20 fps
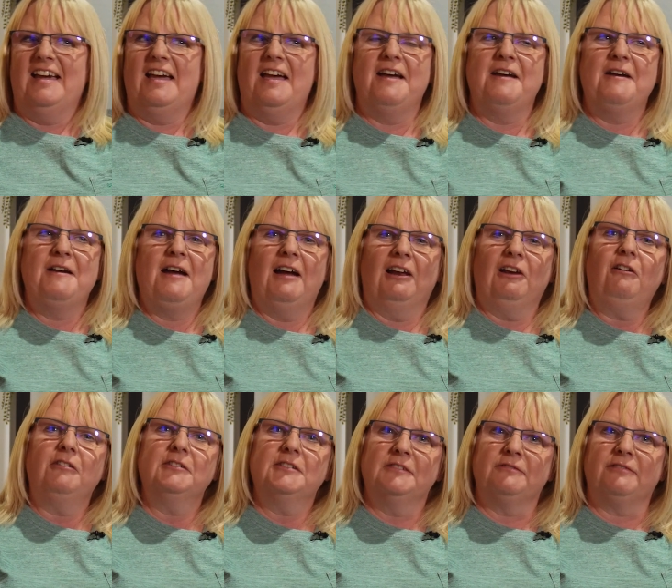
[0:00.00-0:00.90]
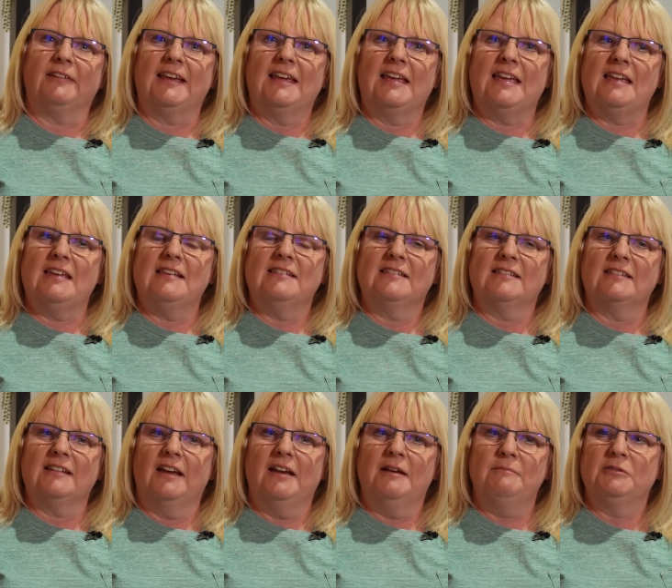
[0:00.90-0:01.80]
A lot of it
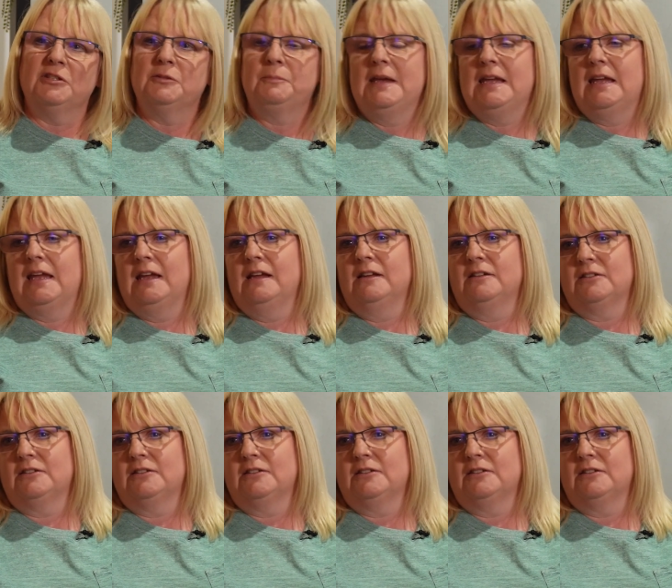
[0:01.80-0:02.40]
is speaking